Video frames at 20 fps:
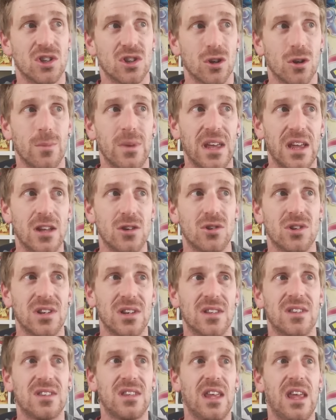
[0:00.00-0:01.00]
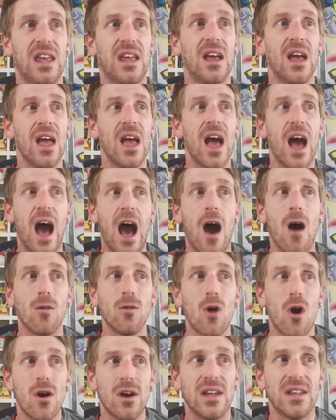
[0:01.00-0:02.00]
so it'll be interesting to see how
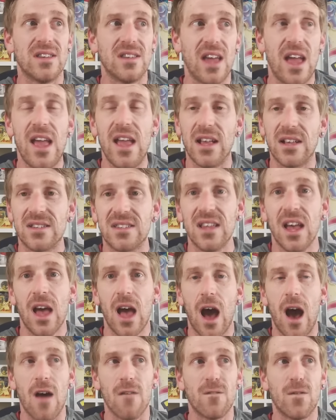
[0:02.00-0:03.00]
long it takes uh,